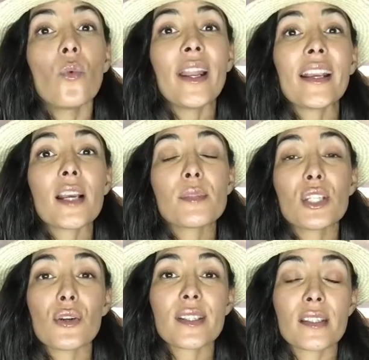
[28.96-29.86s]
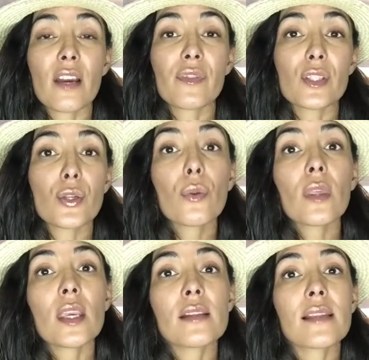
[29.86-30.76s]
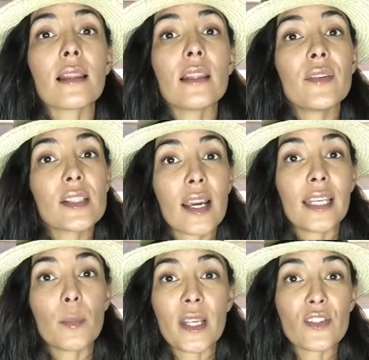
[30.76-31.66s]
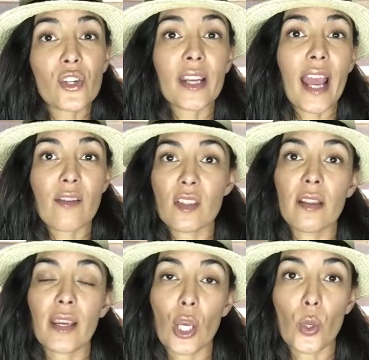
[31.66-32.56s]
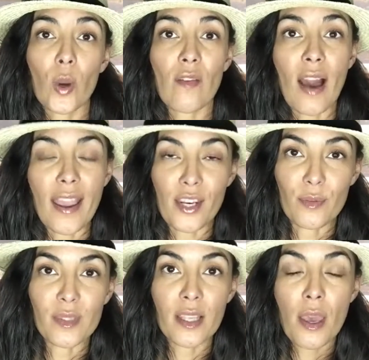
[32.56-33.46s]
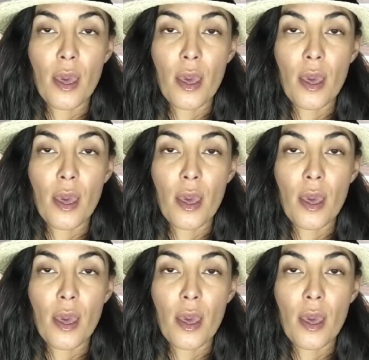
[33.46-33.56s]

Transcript: When it comes to your stuff, the truth is that living tiny means you're gonna have to let go of items.